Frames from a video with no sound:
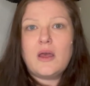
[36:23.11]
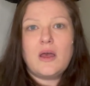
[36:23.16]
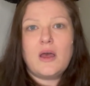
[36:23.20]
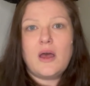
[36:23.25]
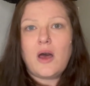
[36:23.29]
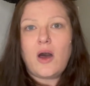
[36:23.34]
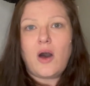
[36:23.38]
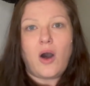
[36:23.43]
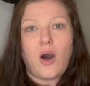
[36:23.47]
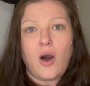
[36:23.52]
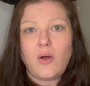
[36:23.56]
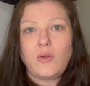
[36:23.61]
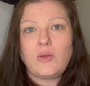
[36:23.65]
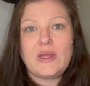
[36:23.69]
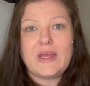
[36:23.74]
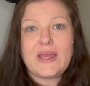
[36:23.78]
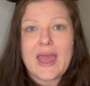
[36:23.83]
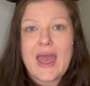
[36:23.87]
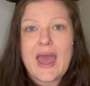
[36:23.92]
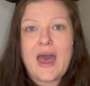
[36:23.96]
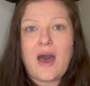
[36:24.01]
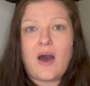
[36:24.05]
Holy
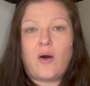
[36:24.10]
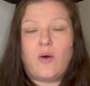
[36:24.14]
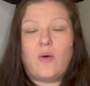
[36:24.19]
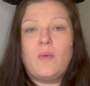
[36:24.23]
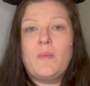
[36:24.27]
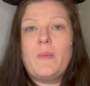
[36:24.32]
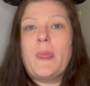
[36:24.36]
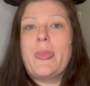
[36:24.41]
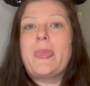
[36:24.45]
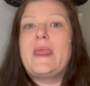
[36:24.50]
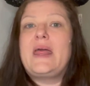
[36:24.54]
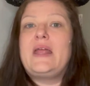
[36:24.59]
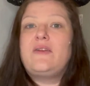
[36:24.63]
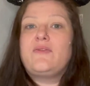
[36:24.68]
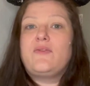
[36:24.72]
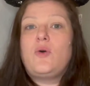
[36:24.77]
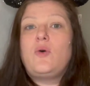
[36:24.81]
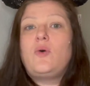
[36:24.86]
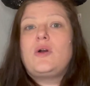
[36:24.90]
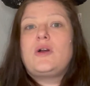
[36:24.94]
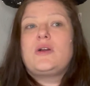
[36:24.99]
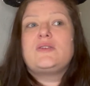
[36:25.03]
cow. And of
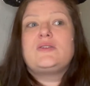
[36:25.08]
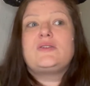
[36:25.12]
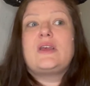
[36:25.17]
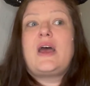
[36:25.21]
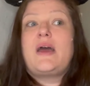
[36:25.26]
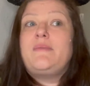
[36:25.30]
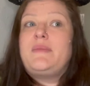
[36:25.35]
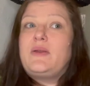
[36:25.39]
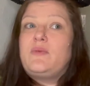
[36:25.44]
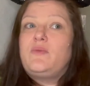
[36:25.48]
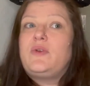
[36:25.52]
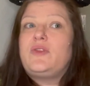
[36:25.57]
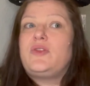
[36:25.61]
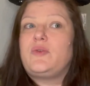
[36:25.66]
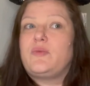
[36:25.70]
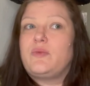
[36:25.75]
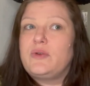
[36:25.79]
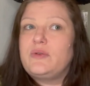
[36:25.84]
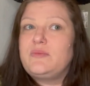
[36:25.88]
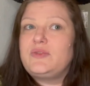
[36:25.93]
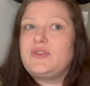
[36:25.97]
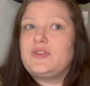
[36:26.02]
course, I mean, with the
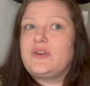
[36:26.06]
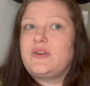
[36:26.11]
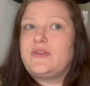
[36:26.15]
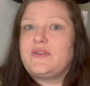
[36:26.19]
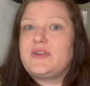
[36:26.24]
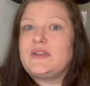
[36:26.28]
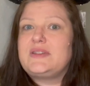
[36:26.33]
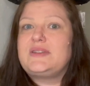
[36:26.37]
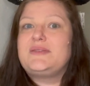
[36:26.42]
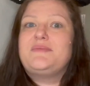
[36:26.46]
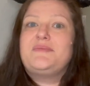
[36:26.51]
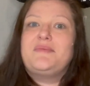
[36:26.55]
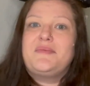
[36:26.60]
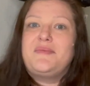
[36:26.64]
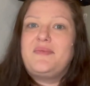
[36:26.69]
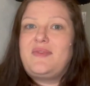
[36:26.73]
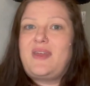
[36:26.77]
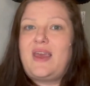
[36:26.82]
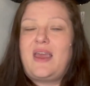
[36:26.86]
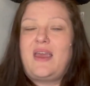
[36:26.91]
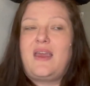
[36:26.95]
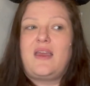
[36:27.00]
room service
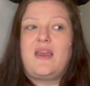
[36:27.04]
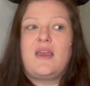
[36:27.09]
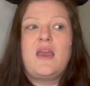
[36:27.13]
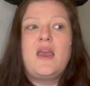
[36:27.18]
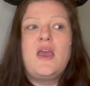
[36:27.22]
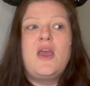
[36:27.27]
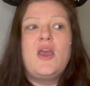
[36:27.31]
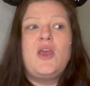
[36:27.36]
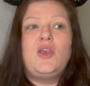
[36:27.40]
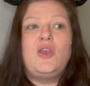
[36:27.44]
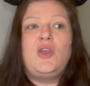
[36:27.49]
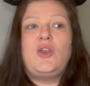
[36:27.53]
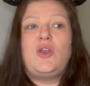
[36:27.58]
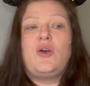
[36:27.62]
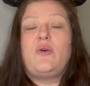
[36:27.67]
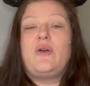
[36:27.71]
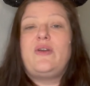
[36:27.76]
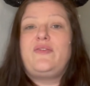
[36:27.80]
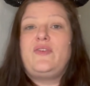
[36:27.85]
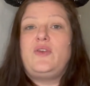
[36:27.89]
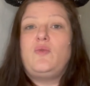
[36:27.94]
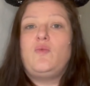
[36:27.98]
thing, you know,
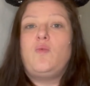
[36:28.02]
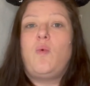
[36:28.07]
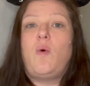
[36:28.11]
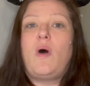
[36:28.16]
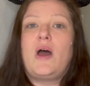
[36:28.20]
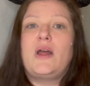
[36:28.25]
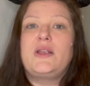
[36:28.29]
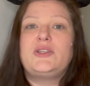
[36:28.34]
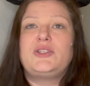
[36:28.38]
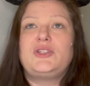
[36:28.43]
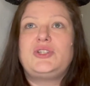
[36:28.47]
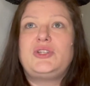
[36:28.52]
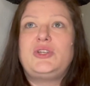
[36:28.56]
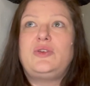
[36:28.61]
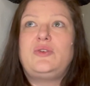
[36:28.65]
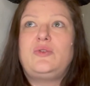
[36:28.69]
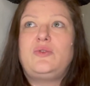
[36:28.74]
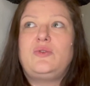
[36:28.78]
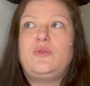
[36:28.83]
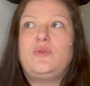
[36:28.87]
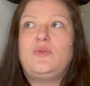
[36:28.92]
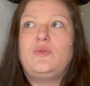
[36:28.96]
if you want
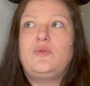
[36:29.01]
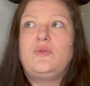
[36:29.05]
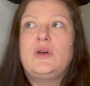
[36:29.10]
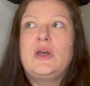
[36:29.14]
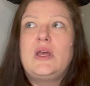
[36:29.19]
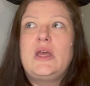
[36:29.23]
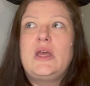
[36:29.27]
to